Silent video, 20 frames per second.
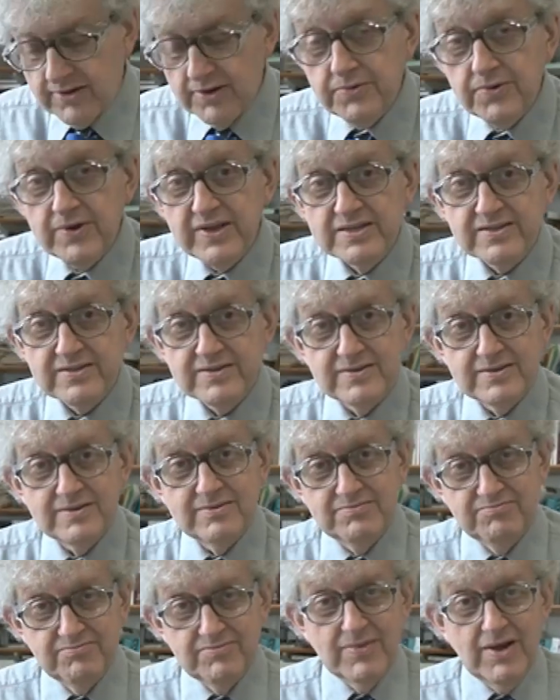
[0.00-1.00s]

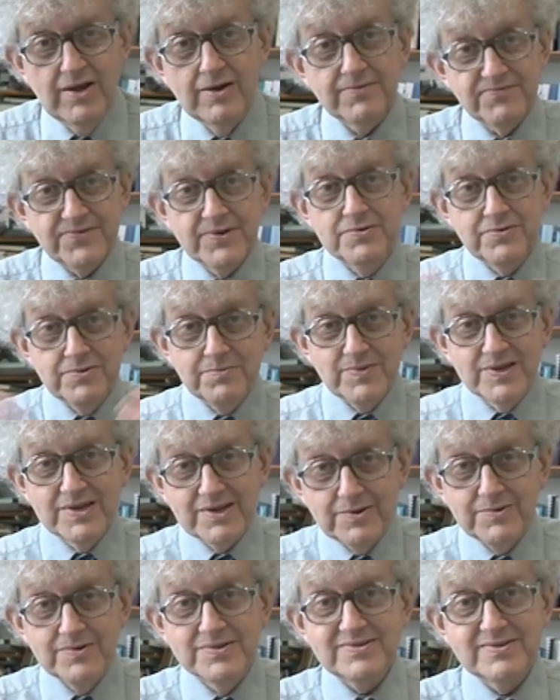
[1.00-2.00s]
Lewis, after whom the
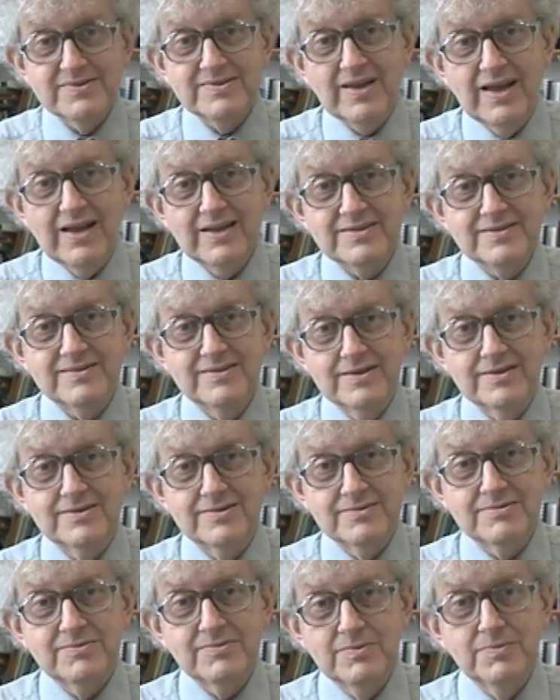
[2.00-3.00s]
Lewis
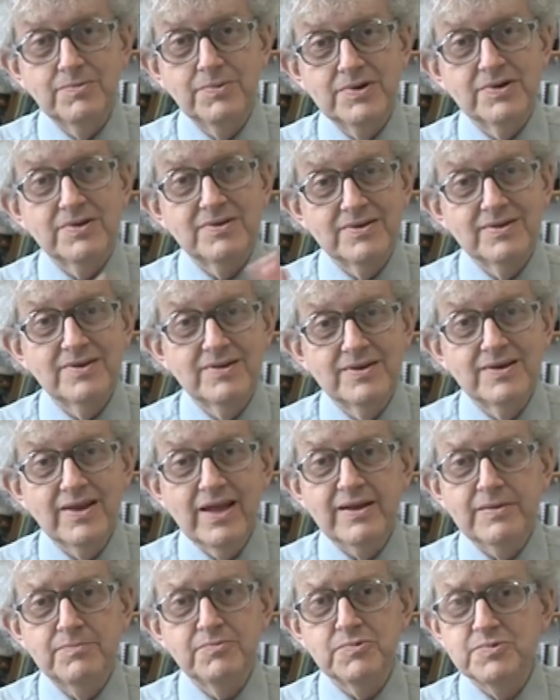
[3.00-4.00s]
acids were
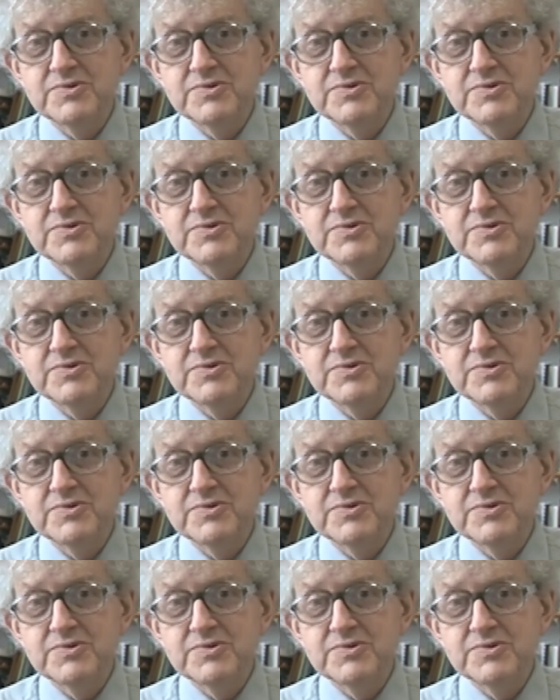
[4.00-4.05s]
named,